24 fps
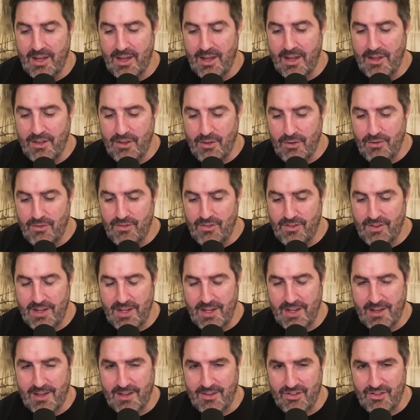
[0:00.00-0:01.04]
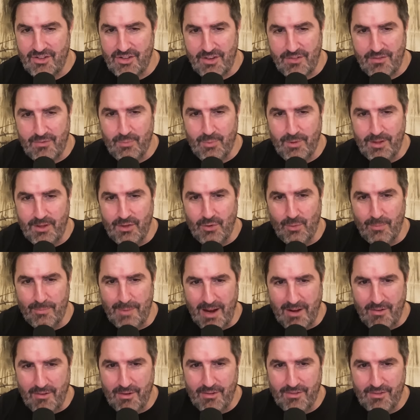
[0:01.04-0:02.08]
Are you seeing a shift within your
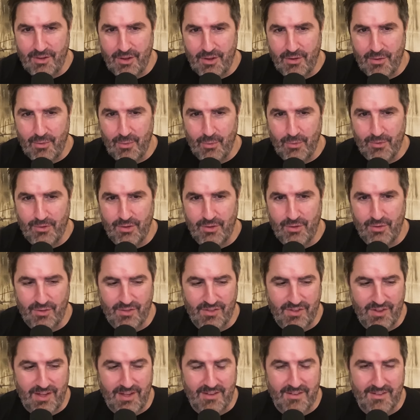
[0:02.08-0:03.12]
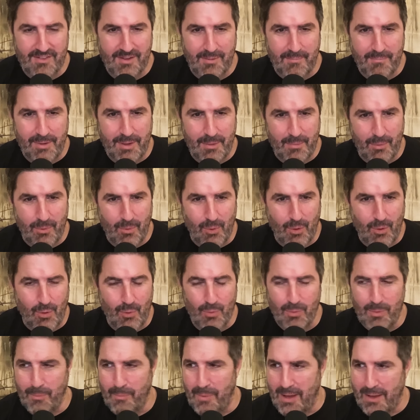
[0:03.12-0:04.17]
macro circles? Are you seeing some people
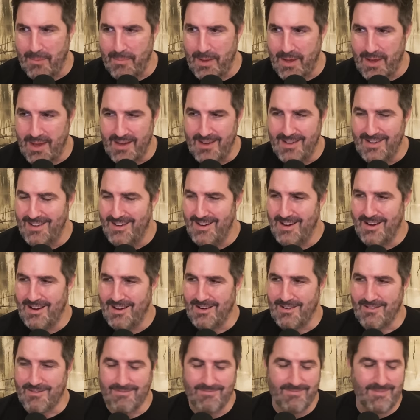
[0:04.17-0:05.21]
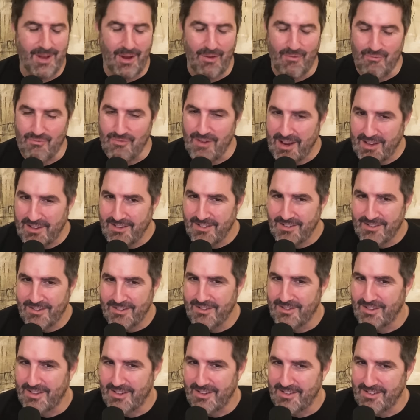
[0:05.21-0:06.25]
who were maybe
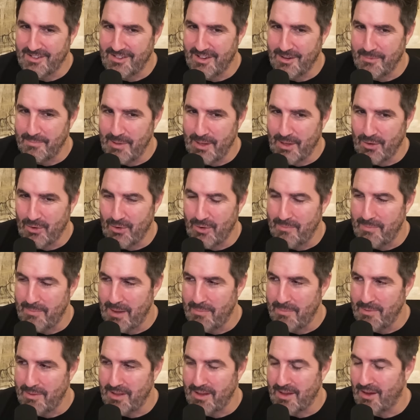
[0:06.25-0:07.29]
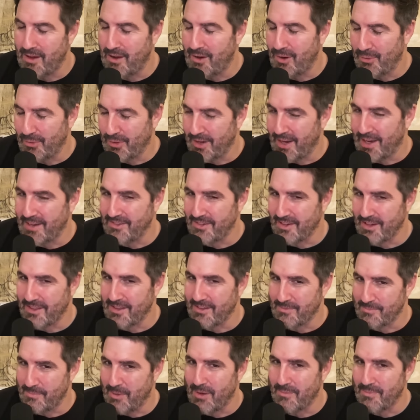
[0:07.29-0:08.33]
reticent to consider Bitcoin, maybe thinking, hold on, actually,
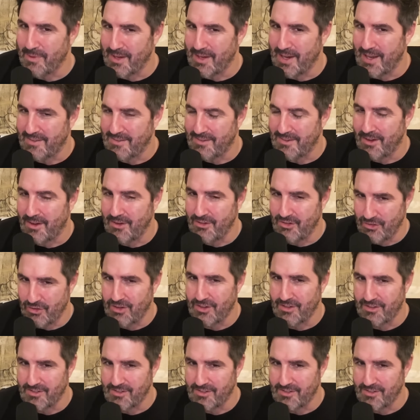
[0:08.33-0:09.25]
this might be an asset I should